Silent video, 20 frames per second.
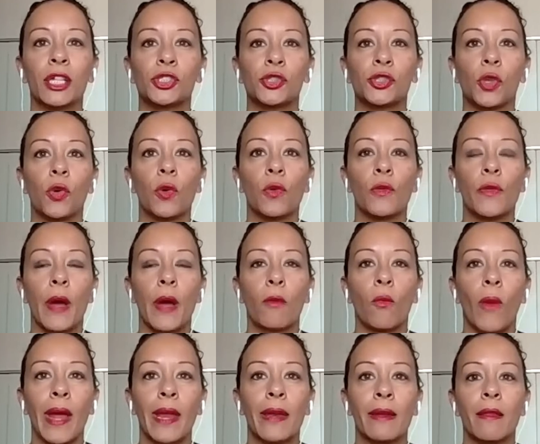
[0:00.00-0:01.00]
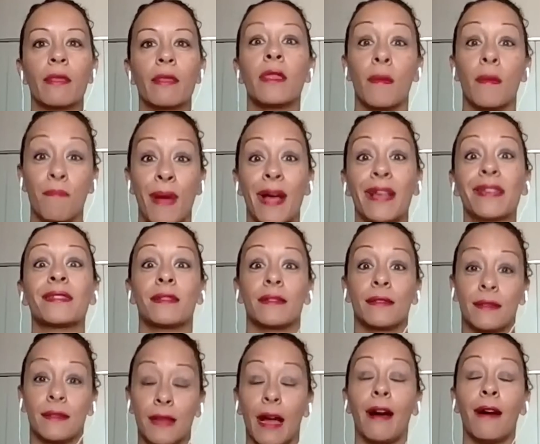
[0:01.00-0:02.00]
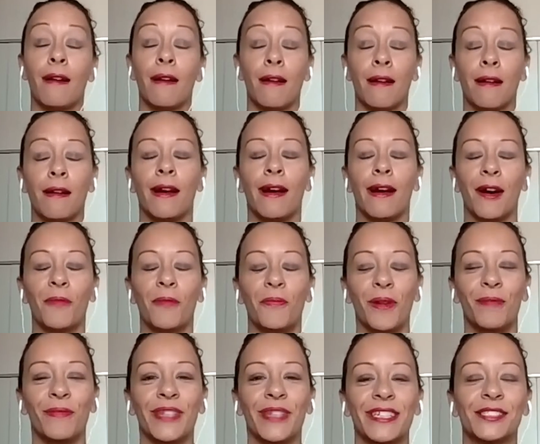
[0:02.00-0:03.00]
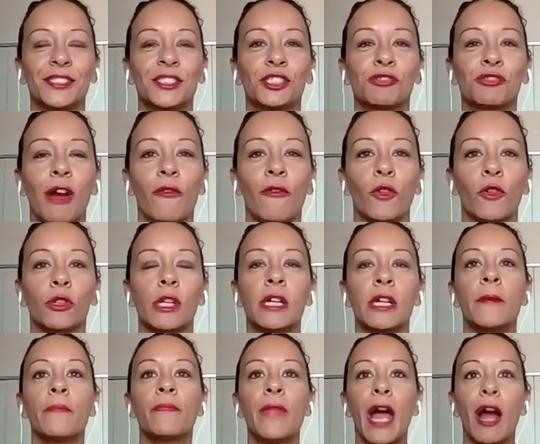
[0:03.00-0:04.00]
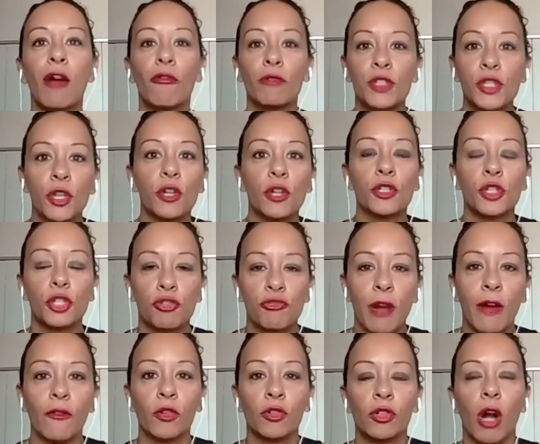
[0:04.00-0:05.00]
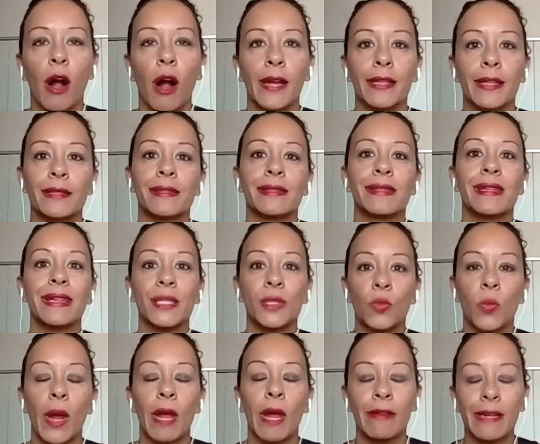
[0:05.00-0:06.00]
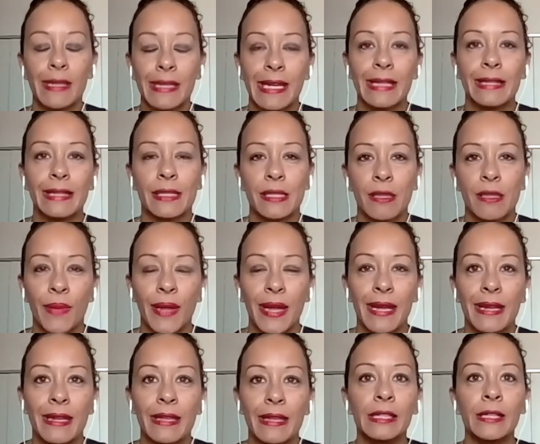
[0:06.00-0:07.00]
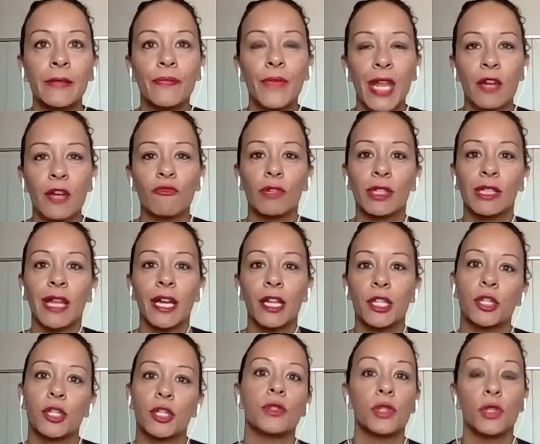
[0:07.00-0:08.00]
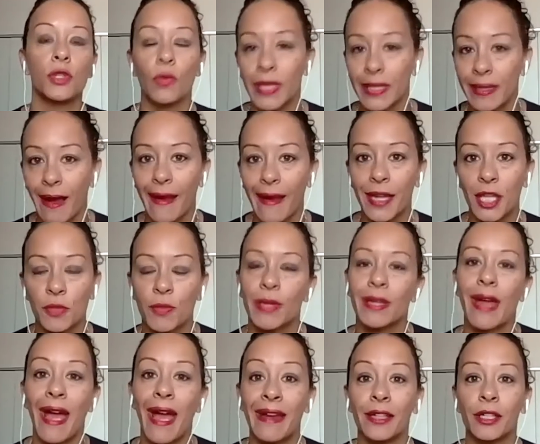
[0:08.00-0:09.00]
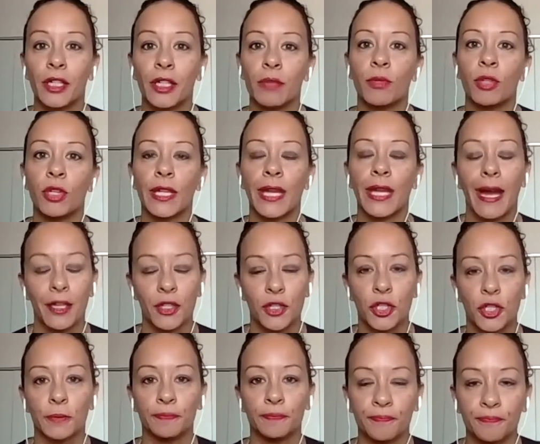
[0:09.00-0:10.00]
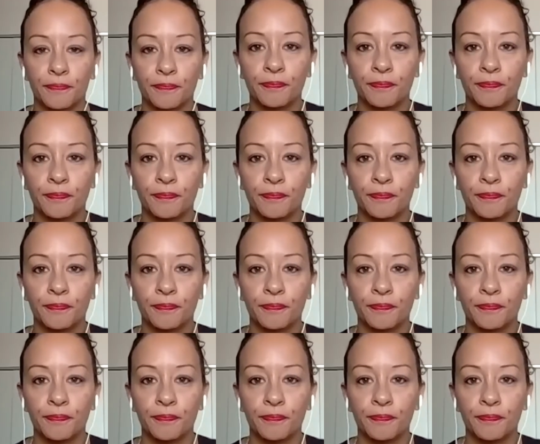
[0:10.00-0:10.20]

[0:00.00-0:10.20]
sure that when the masses are permitted to travel, our return to travel guidance is where it needs to be in relation to engagement and communication.